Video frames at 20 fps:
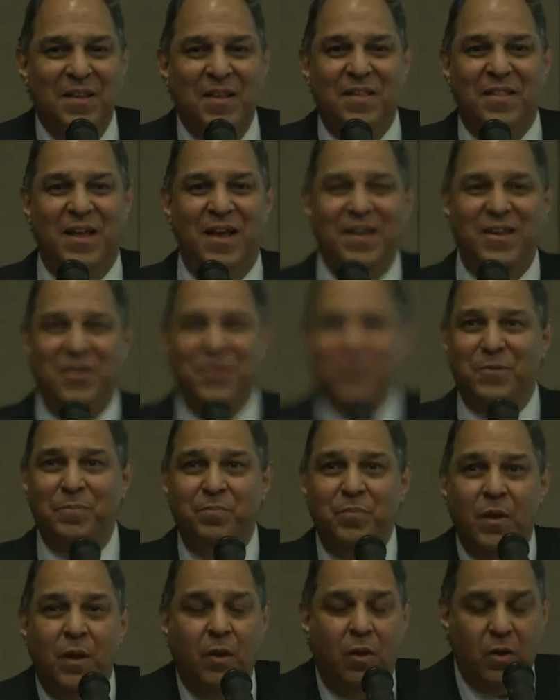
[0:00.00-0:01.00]
Thank you.
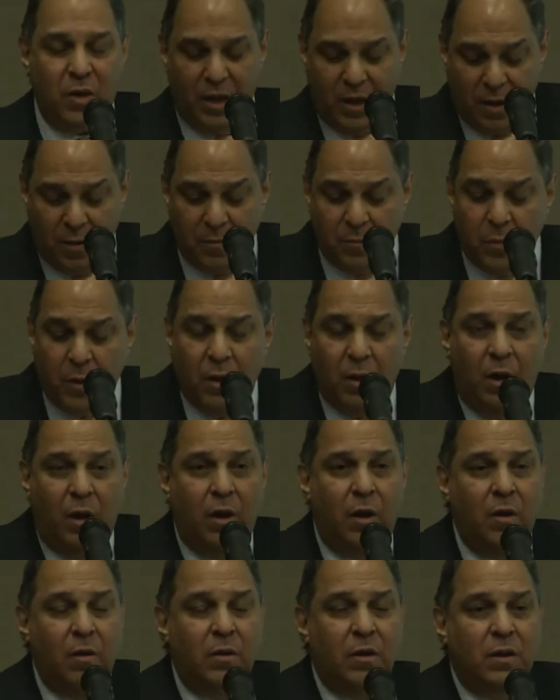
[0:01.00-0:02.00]
Okay.
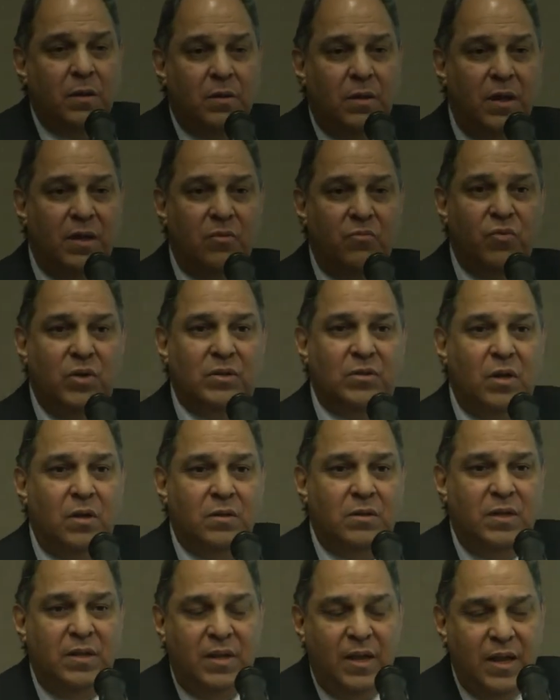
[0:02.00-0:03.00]
That
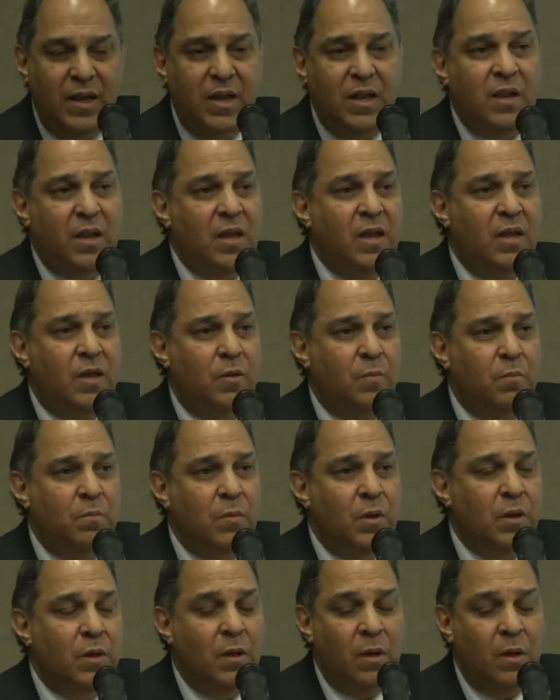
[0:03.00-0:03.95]
resulted in him